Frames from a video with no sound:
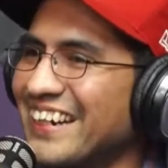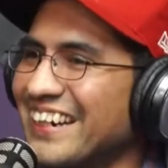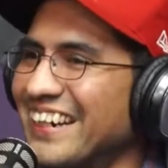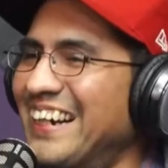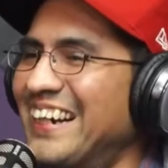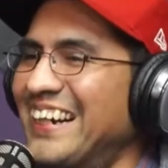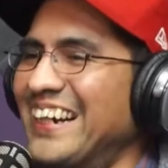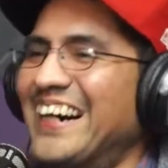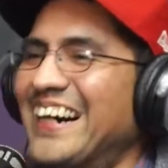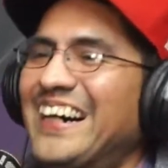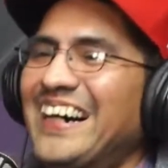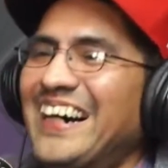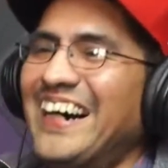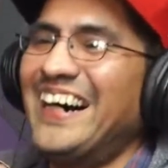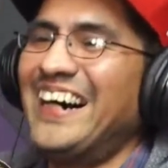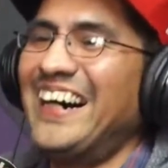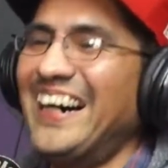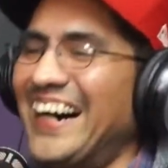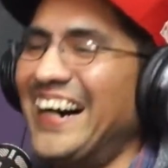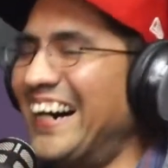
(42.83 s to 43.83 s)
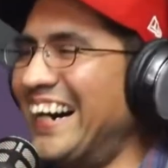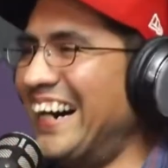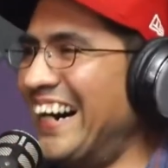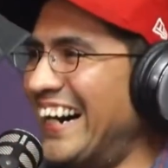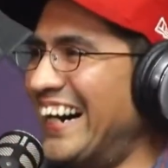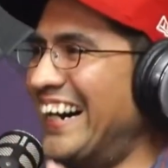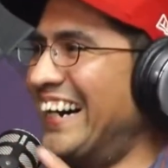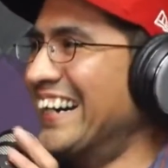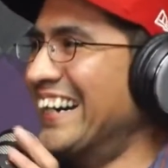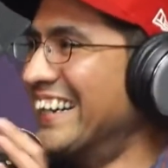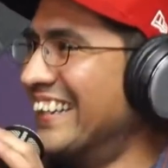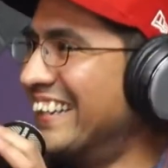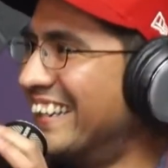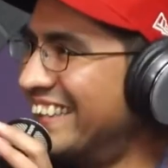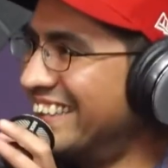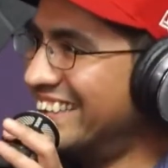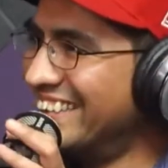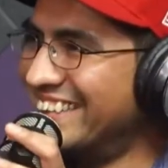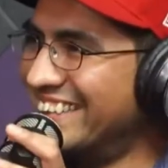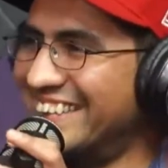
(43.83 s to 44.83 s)
yeah.
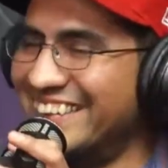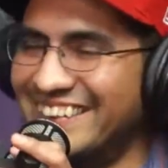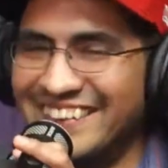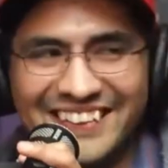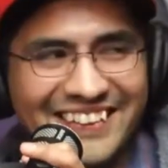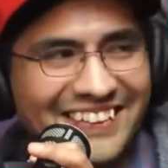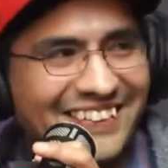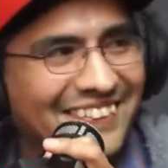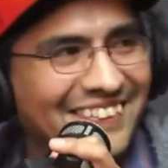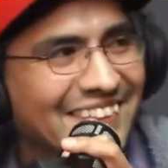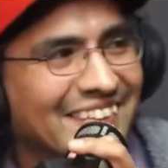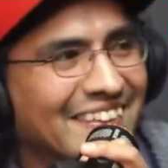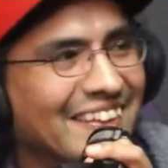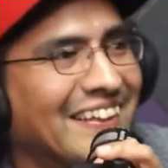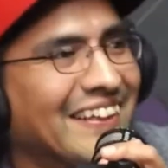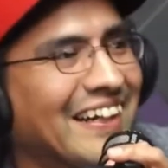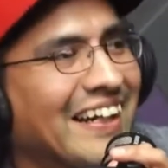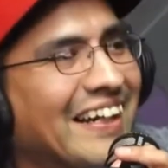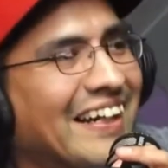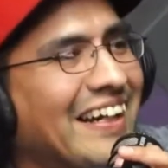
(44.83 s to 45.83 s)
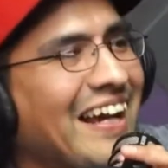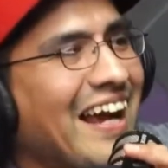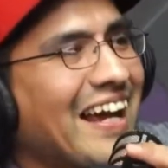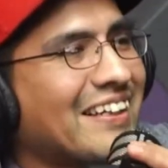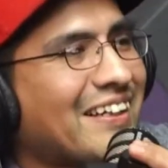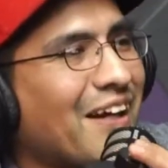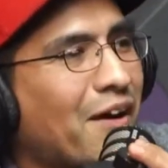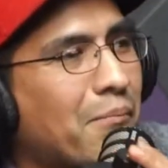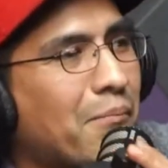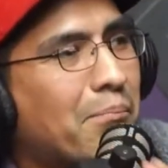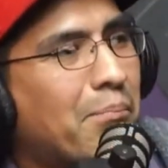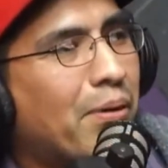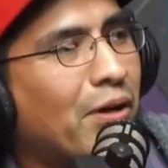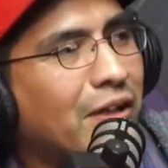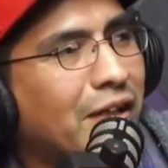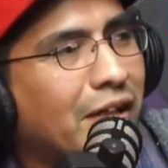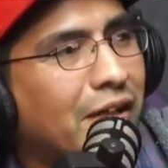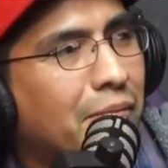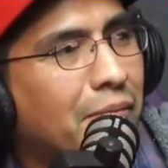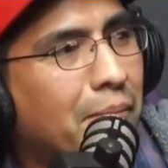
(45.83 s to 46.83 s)
Oh, can we, can we check it out? yeah, that's the
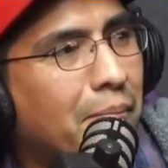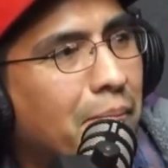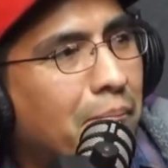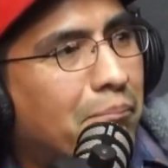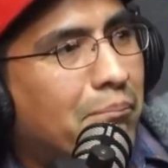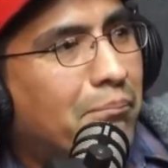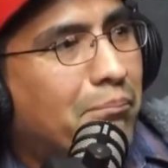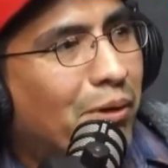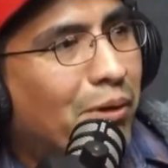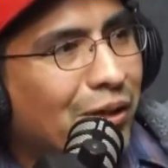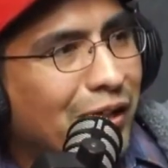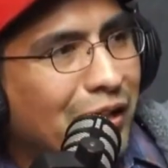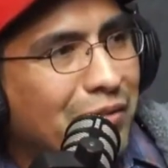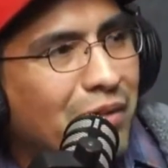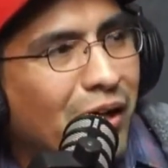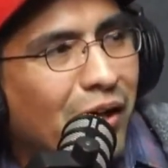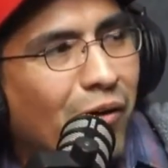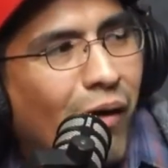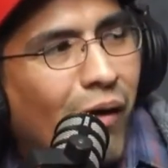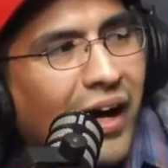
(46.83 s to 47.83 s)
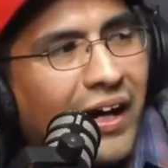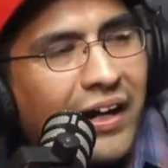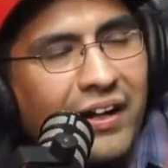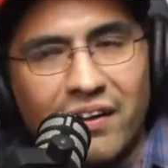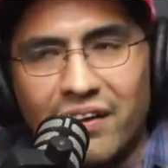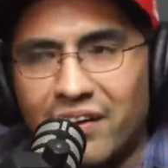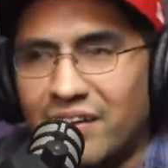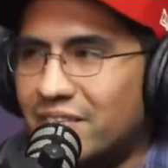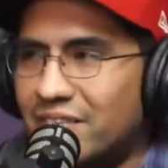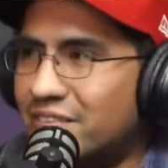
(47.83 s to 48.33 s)
bully. I know what you're talking bully about. McGuire